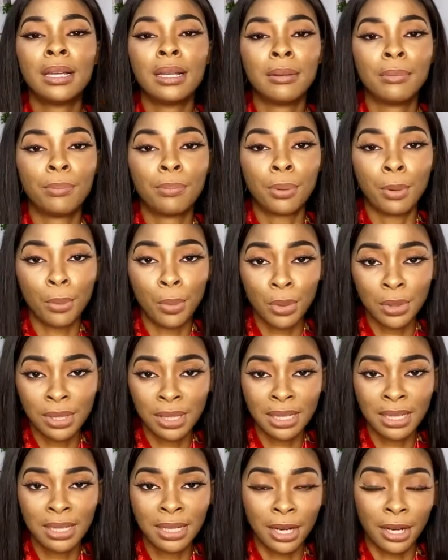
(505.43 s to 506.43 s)

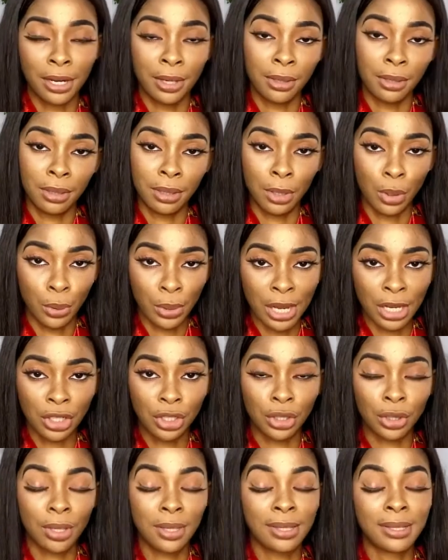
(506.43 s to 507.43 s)
promoting their
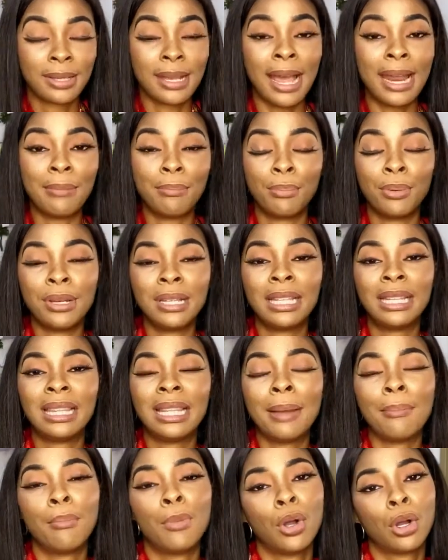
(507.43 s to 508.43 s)
locations and bringing
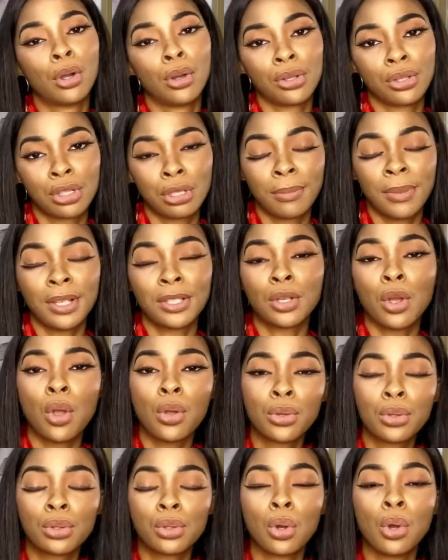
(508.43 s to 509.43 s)
them more customers.
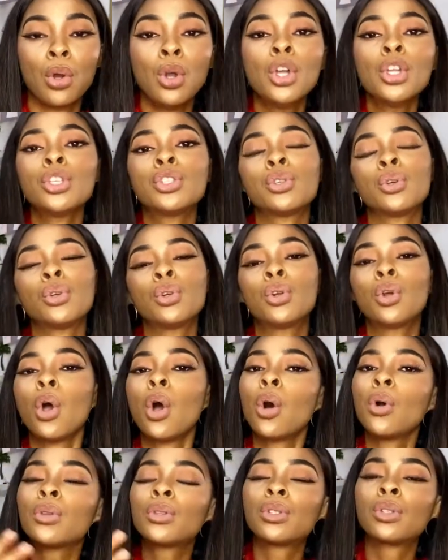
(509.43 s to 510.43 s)
Also to
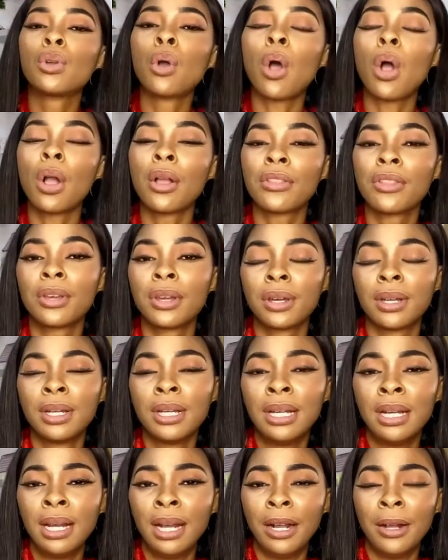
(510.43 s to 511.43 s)
go to other
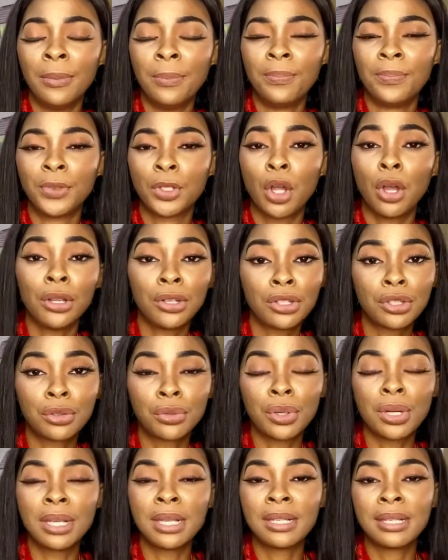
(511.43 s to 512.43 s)

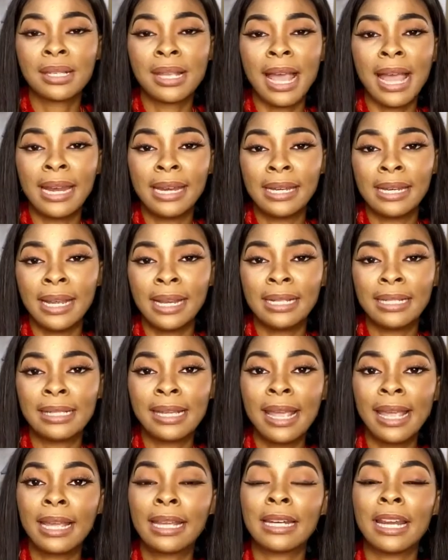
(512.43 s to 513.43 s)
countries and then
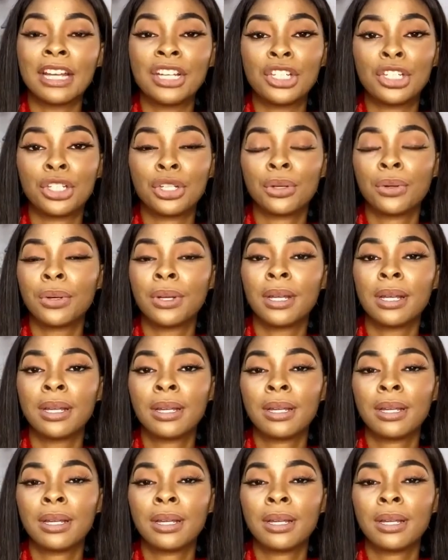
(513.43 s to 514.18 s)
take Nigeria,